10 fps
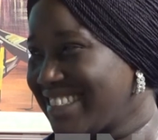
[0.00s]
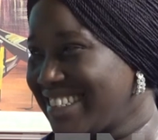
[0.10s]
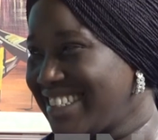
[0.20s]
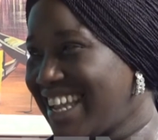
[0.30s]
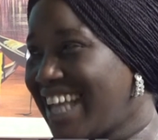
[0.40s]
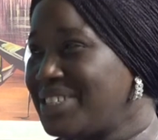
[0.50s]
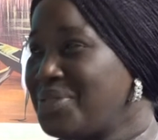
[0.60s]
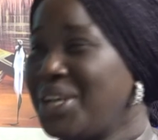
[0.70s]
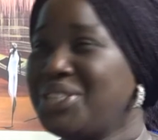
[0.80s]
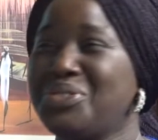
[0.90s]
She has a
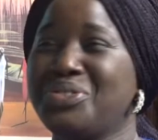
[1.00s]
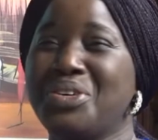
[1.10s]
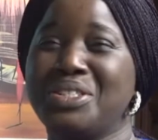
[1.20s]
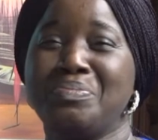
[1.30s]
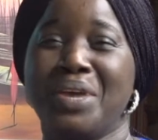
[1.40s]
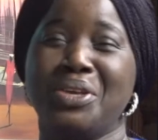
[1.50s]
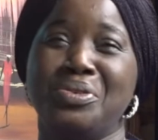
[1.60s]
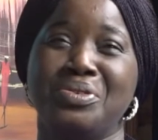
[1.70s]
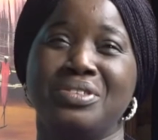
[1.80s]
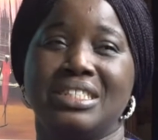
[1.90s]
way to just make
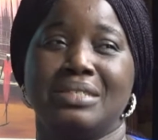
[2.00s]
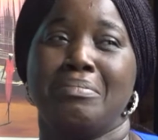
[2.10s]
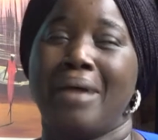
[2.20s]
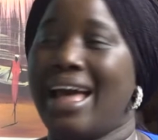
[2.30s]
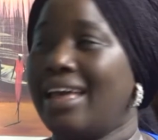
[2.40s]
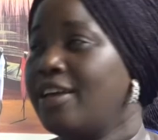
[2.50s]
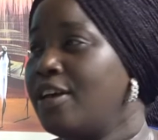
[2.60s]
you smile.